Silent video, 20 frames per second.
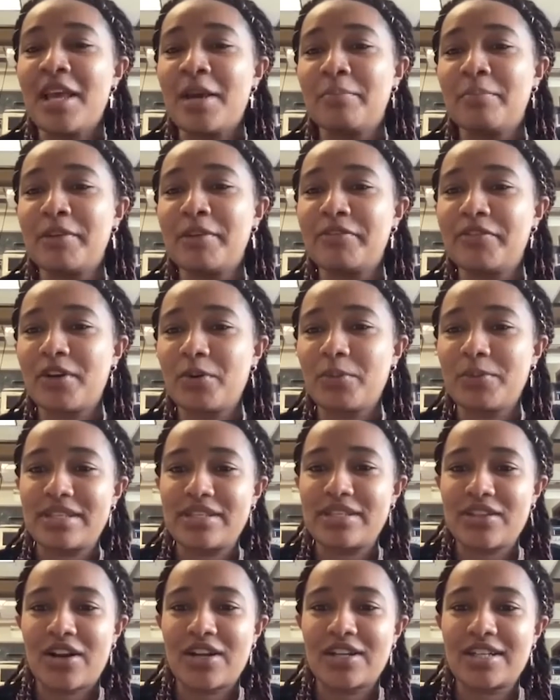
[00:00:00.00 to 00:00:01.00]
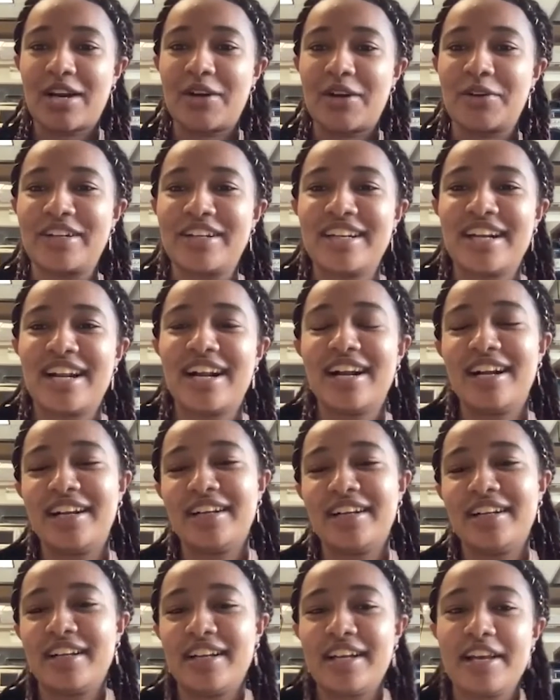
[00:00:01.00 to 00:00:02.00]
Before we start our
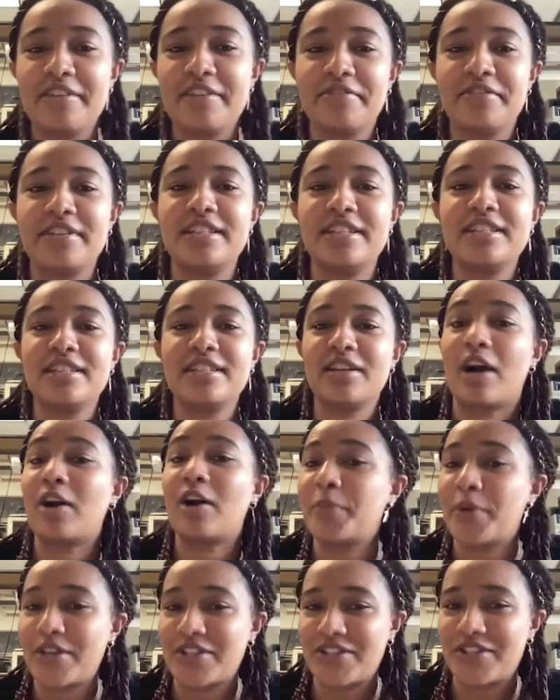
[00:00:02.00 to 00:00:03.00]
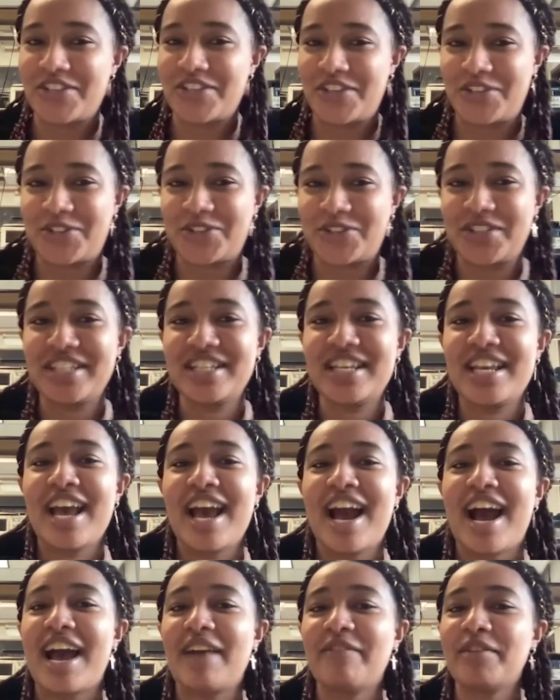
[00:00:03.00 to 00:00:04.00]
our presentation,
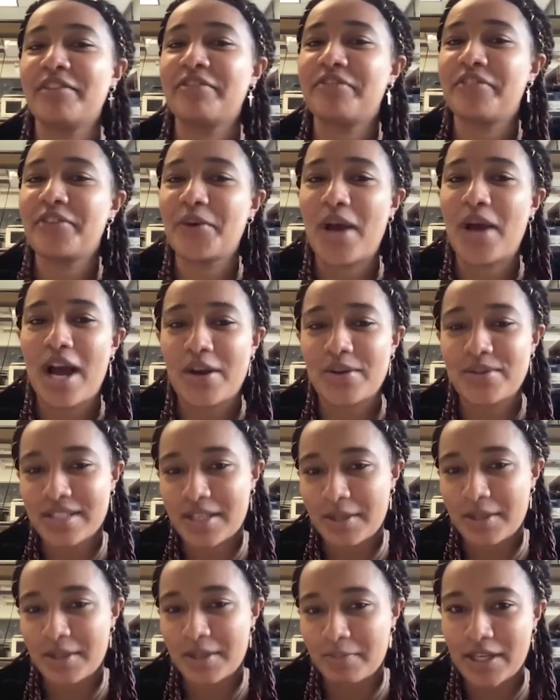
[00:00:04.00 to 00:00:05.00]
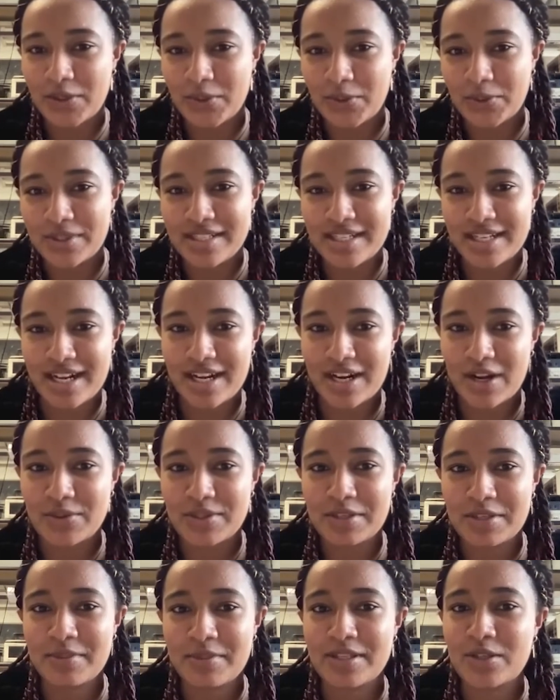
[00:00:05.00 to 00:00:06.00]
I have a few housekeeping notes and
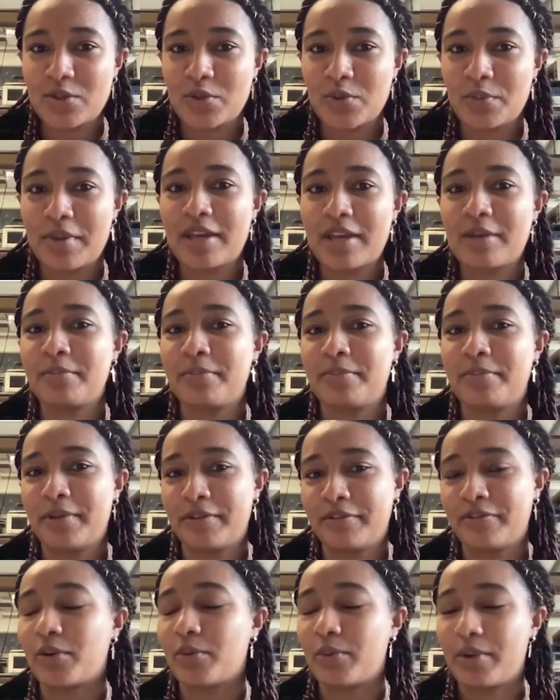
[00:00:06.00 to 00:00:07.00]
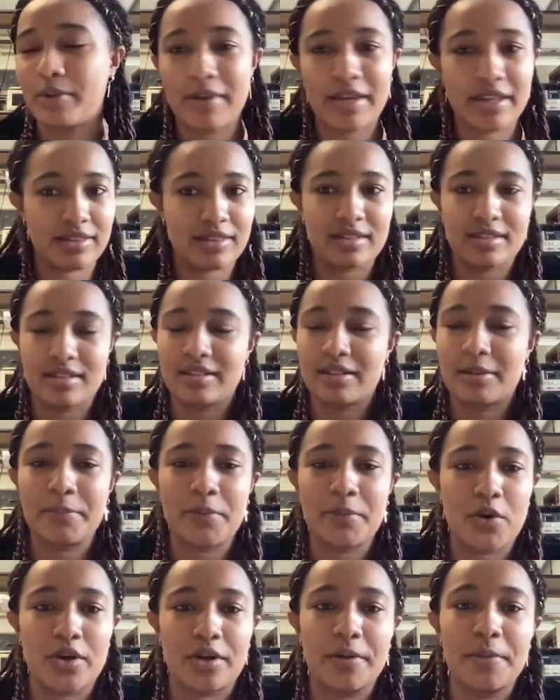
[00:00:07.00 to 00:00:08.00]
announcements to make before we begin the
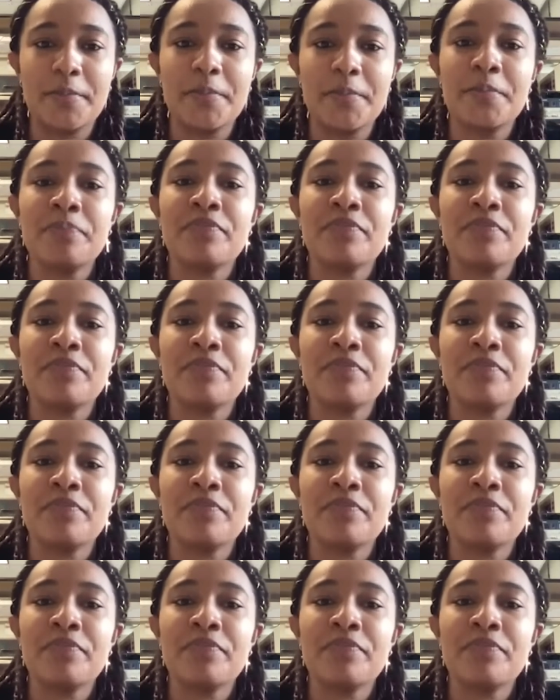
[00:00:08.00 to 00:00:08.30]
program.